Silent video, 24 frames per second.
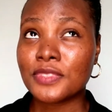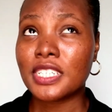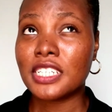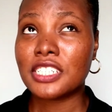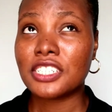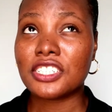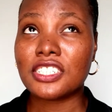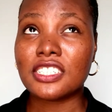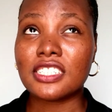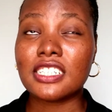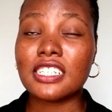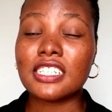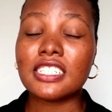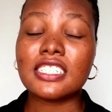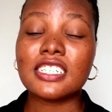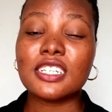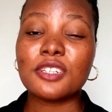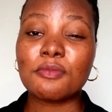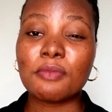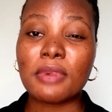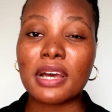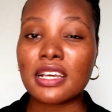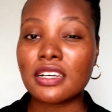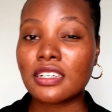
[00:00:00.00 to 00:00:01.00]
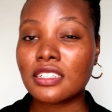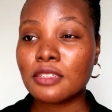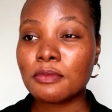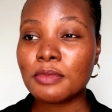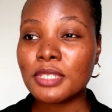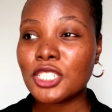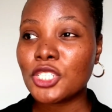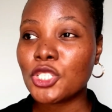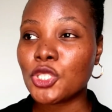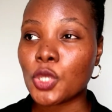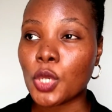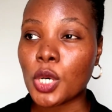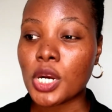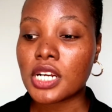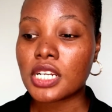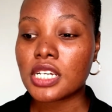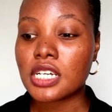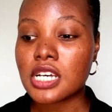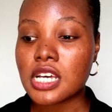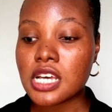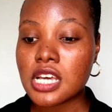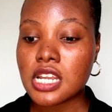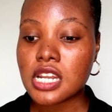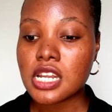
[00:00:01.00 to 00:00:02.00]
She's dating Michael B.
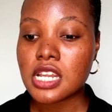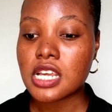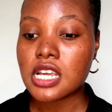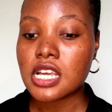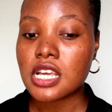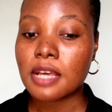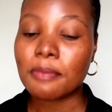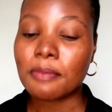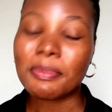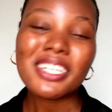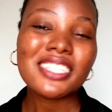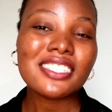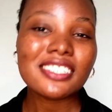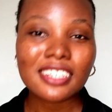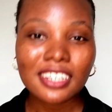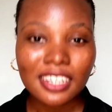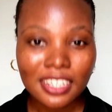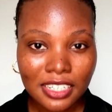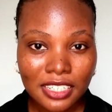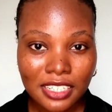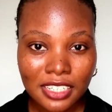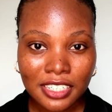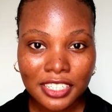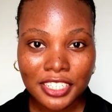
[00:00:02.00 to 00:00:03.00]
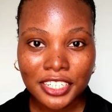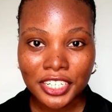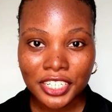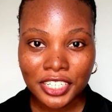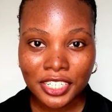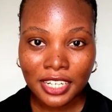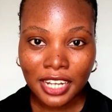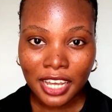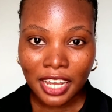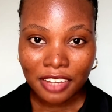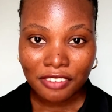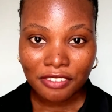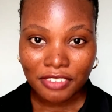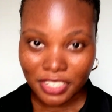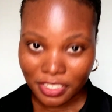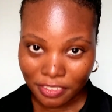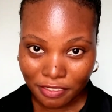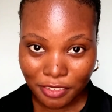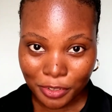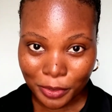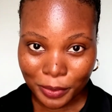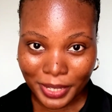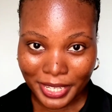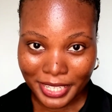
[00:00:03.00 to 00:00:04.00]
Jordan. Basically, the girl have
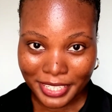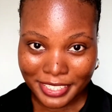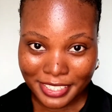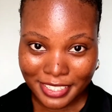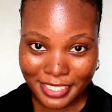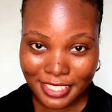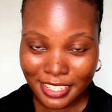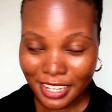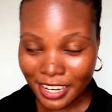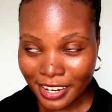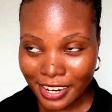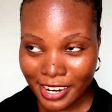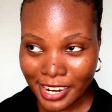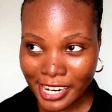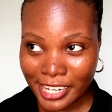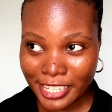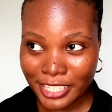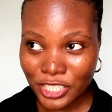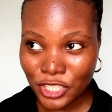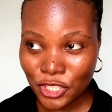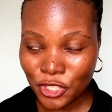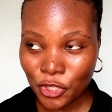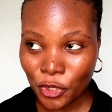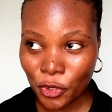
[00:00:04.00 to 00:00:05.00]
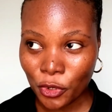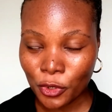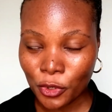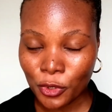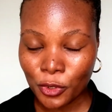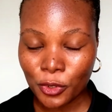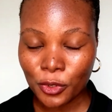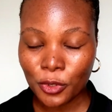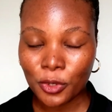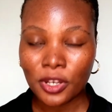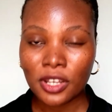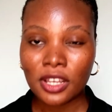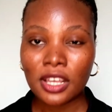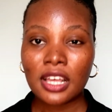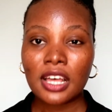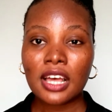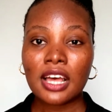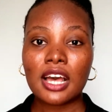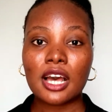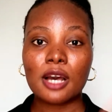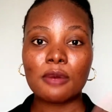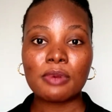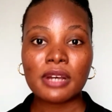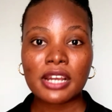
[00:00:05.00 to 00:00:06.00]
influence. Alright, so
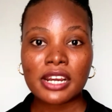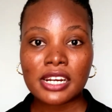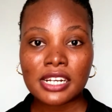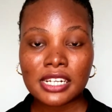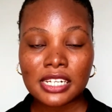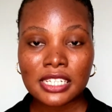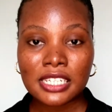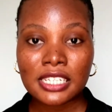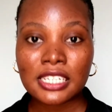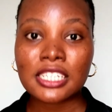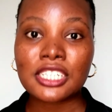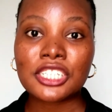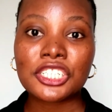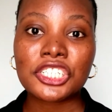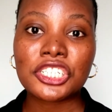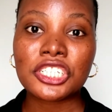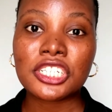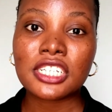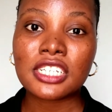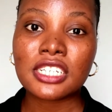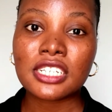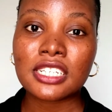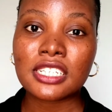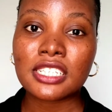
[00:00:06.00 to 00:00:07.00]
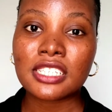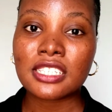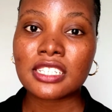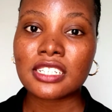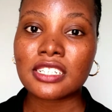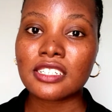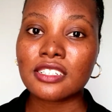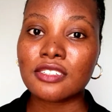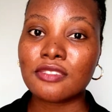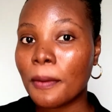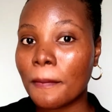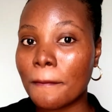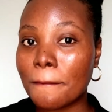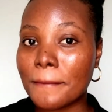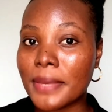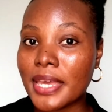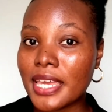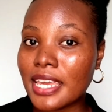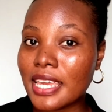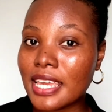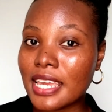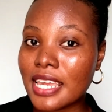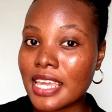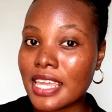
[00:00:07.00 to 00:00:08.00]
apparently she's
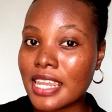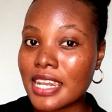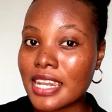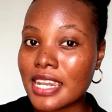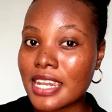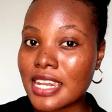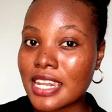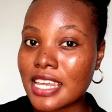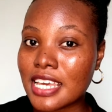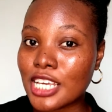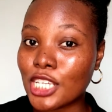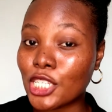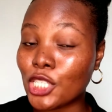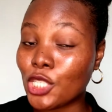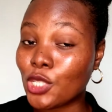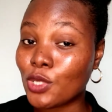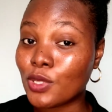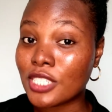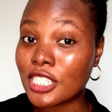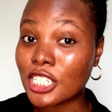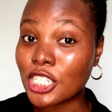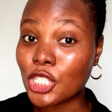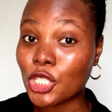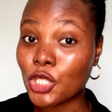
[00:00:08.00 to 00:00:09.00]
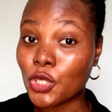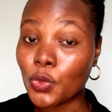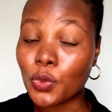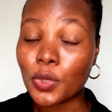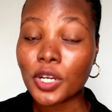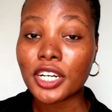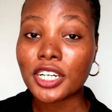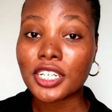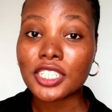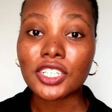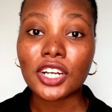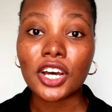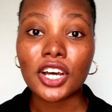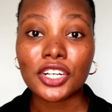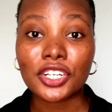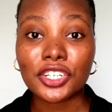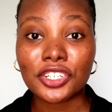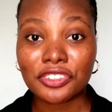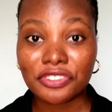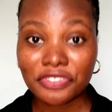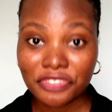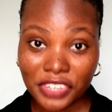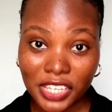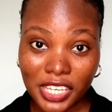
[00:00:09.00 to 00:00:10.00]
been using yogurt on her
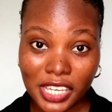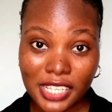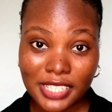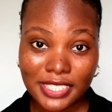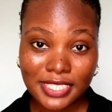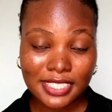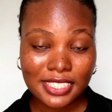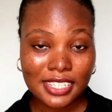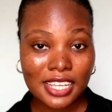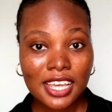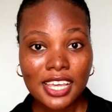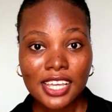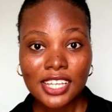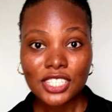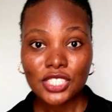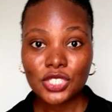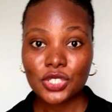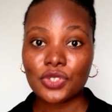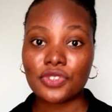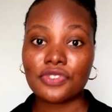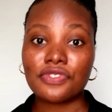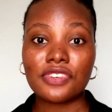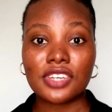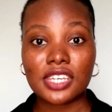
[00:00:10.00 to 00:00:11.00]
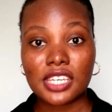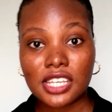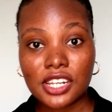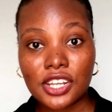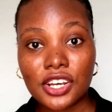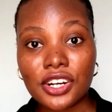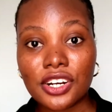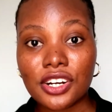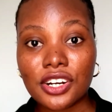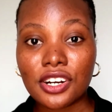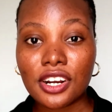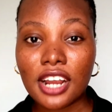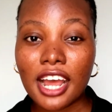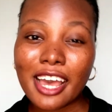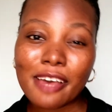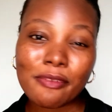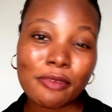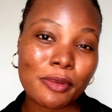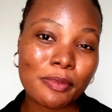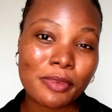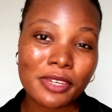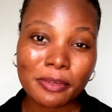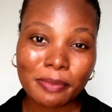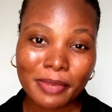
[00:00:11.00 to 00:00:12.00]
face to fade her
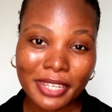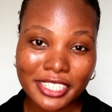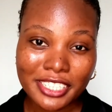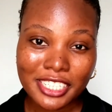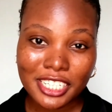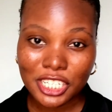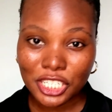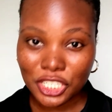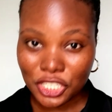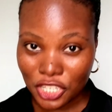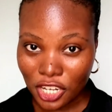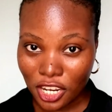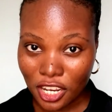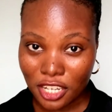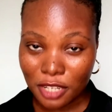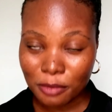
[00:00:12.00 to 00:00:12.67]
hyperpigmentation.